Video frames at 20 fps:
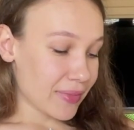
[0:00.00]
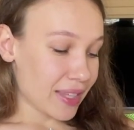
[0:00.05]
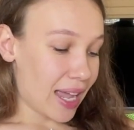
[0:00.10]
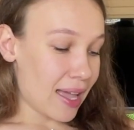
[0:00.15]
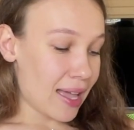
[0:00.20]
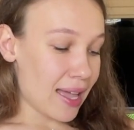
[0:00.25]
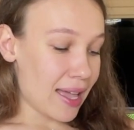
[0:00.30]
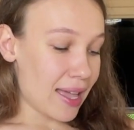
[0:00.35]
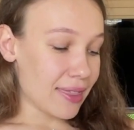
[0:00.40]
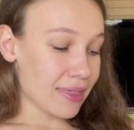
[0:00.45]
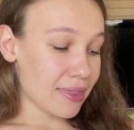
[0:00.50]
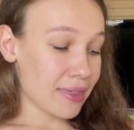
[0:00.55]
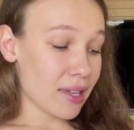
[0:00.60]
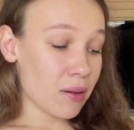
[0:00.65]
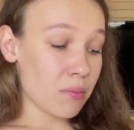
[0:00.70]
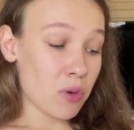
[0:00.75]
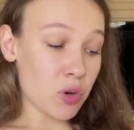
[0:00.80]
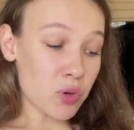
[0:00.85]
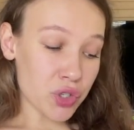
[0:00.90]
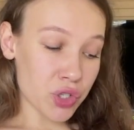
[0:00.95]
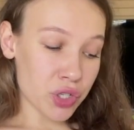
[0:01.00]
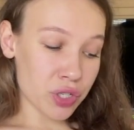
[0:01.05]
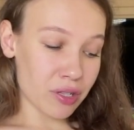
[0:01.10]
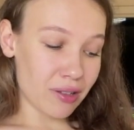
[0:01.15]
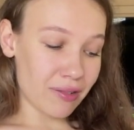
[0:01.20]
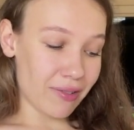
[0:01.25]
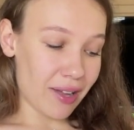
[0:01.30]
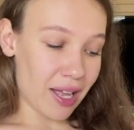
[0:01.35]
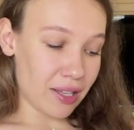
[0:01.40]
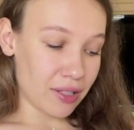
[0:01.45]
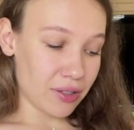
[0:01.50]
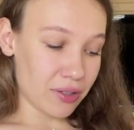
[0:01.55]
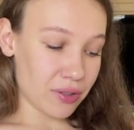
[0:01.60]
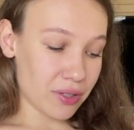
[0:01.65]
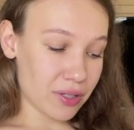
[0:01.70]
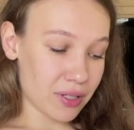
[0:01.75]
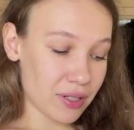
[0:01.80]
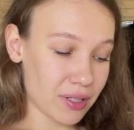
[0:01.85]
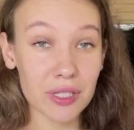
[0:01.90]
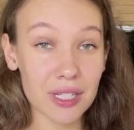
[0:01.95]
And the emotional
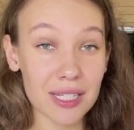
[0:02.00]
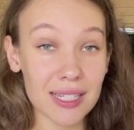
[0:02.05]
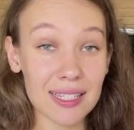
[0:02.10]
values